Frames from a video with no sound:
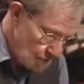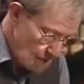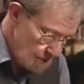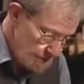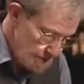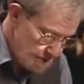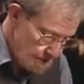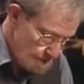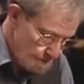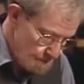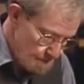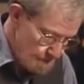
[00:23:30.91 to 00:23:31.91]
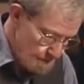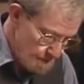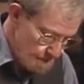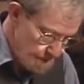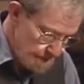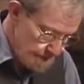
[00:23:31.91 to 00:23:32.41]
go across the
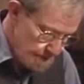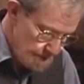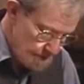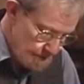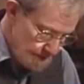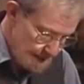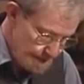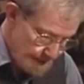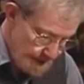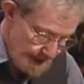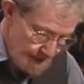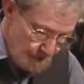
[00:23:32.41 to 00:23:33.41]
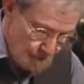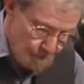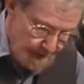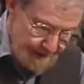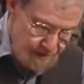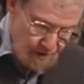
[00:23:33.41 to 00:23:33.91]
strop
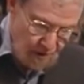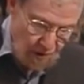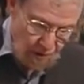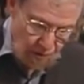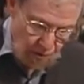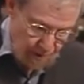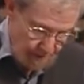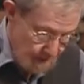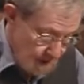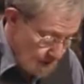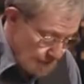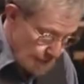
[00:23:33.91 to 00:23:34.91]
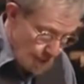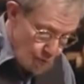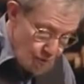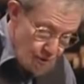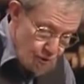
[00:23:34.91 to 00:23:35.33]
and raise the whole arm.